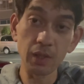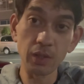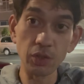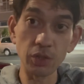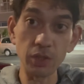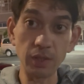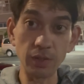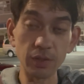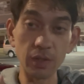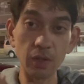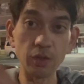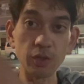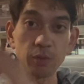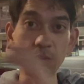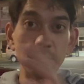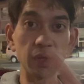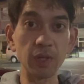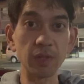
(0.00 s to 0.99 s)
She's going to
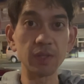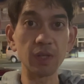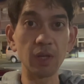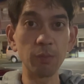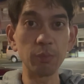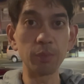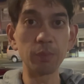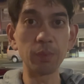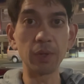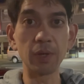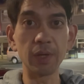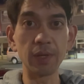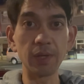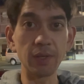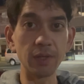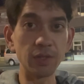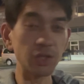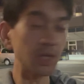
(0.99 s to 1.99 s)
be picked up
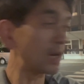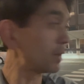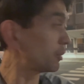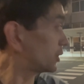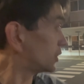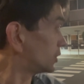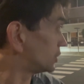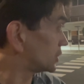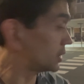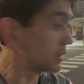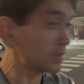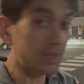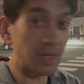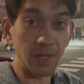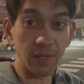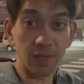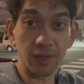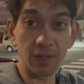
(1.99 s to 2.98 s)
by a chap who's going to
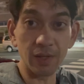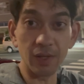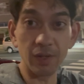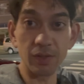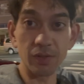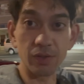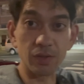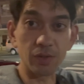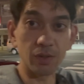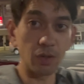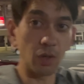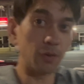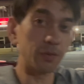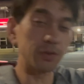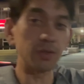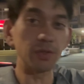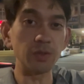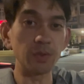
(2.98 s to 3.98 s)
take her off
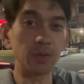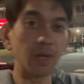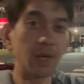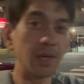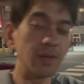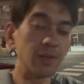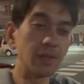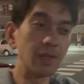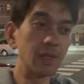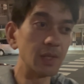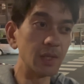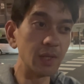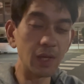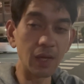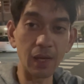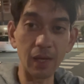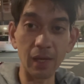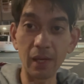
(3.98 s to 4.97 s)
to the UK.
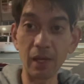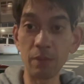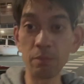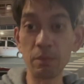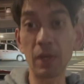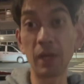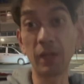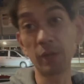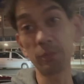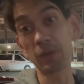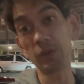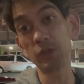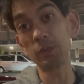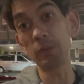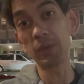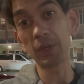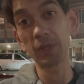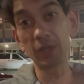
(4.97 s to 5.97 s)
And I'm going to
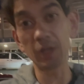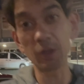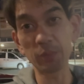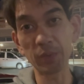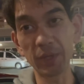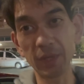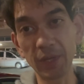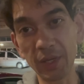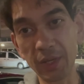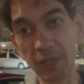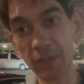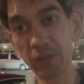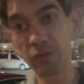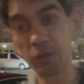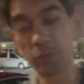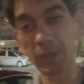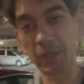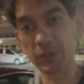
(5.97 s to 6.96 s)
be picking up a
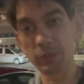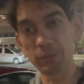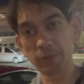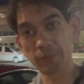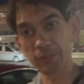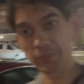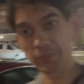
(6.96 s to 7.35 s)
replacement.